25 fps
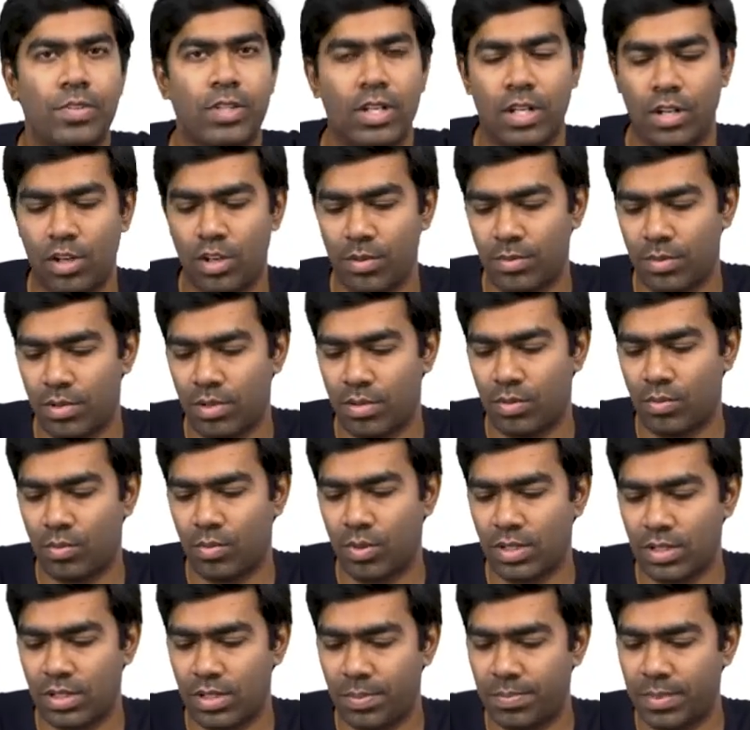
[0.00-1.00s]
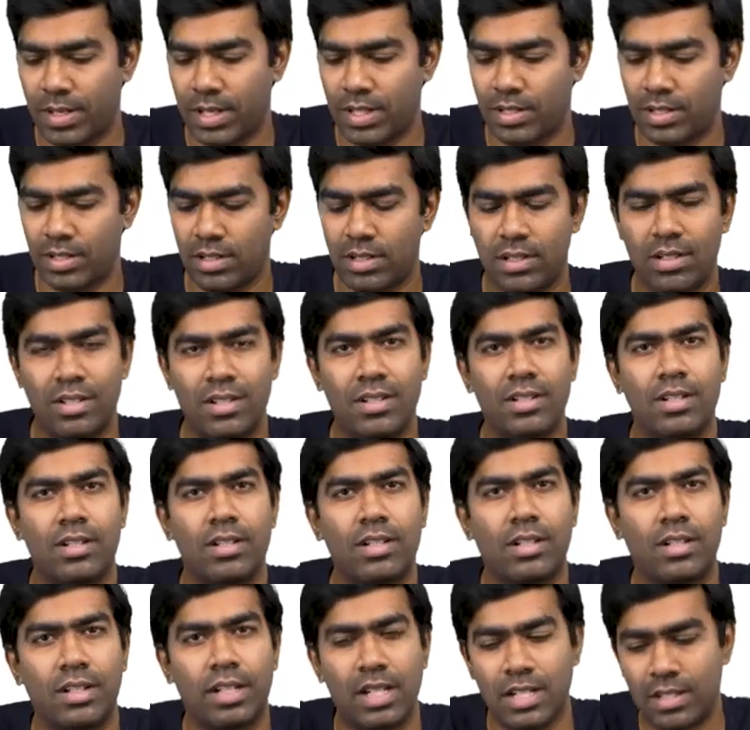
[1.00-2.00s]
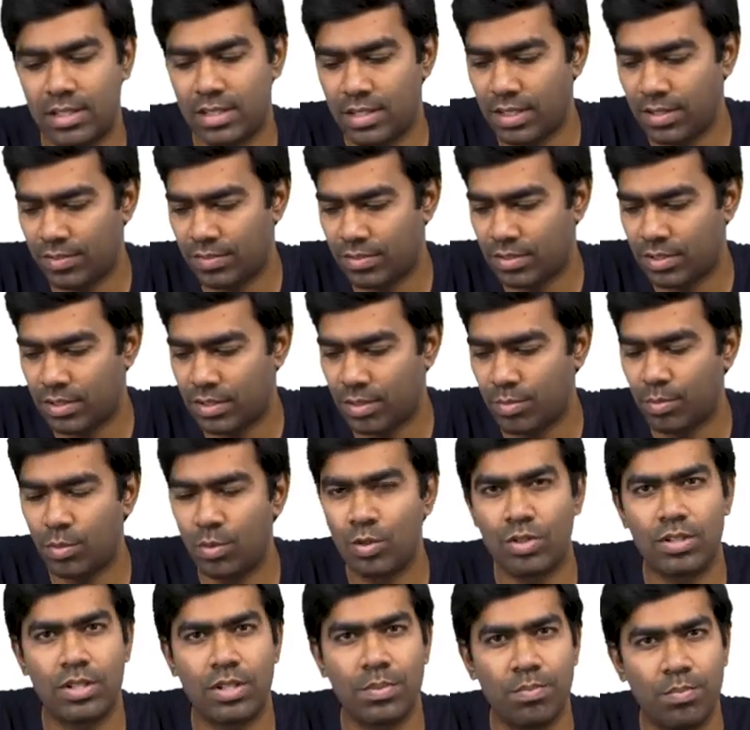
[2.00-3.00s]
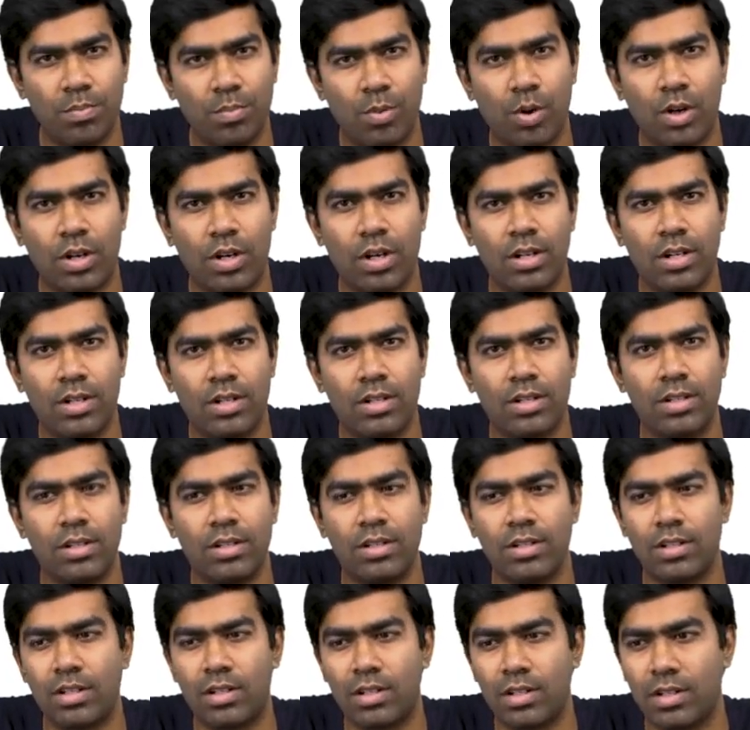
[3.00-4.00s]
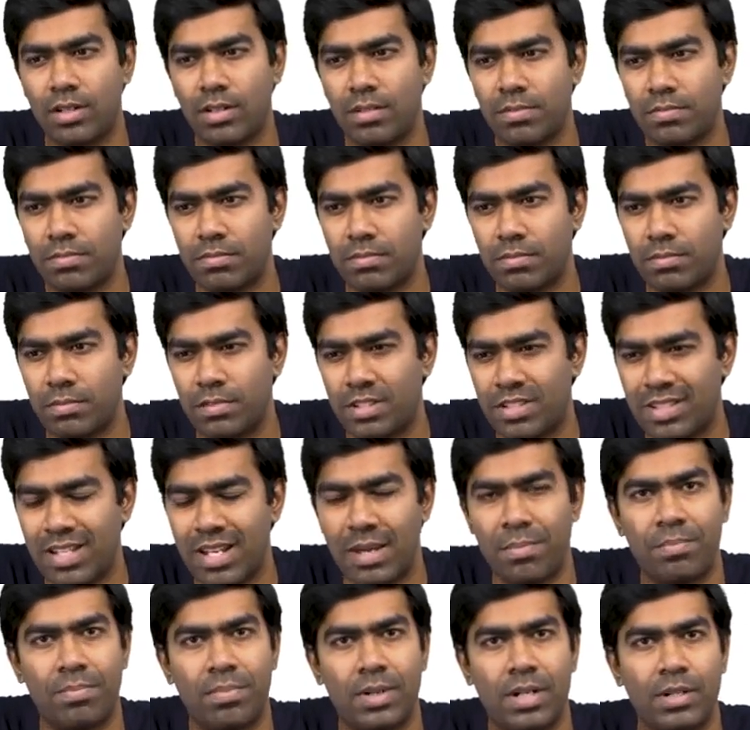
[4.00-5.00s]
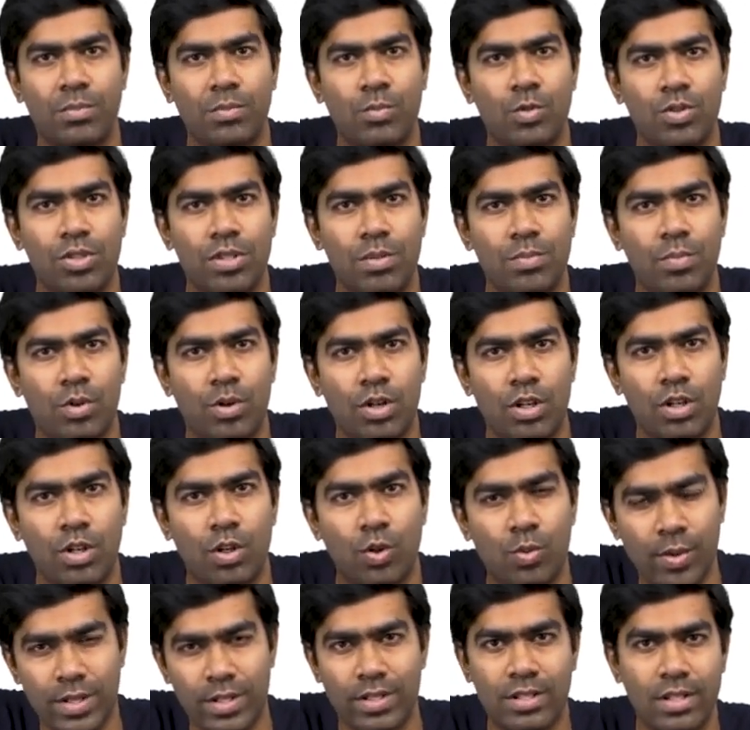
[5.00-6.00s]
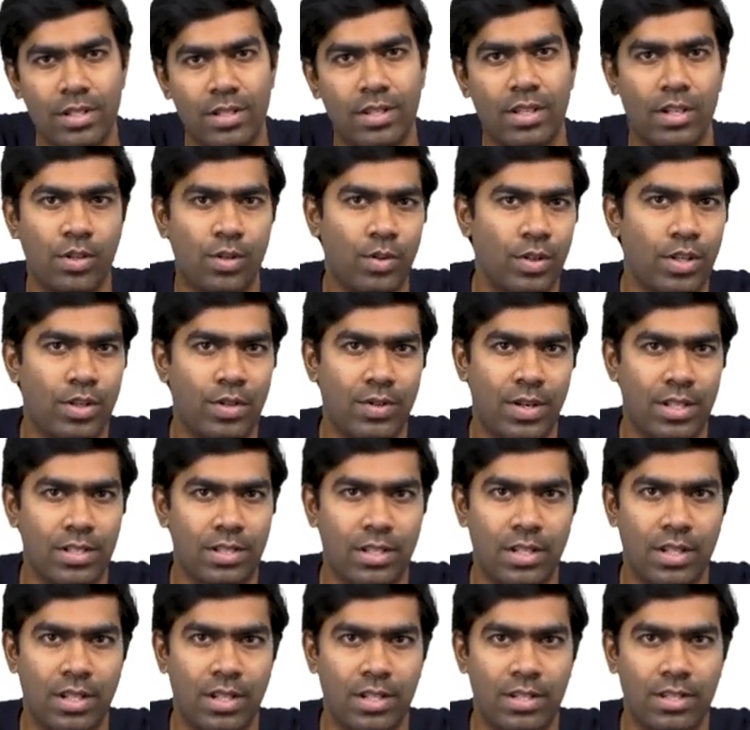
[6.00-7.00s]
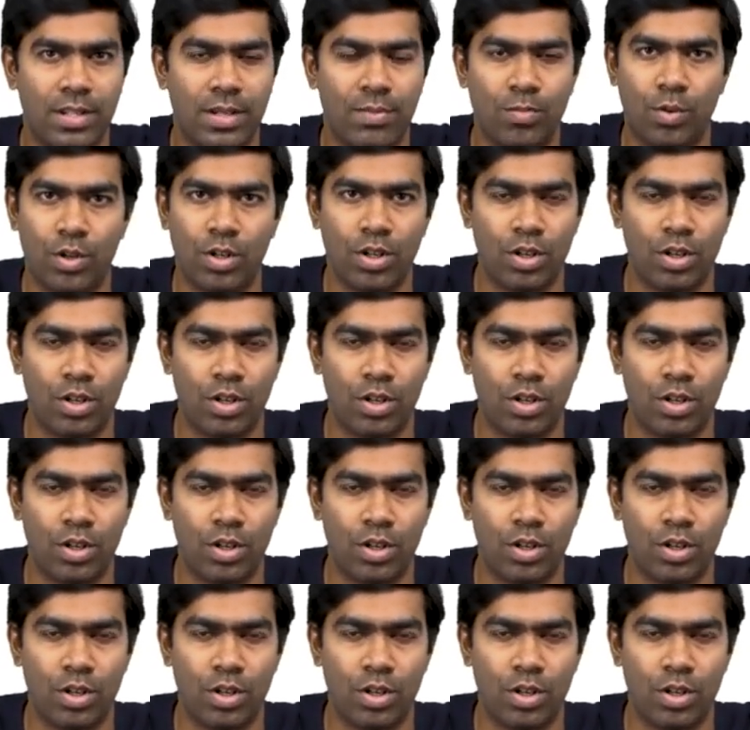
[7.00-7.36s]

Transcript: Remember, once the patient conceives, the most important step and most important question they are going to ask in exam, what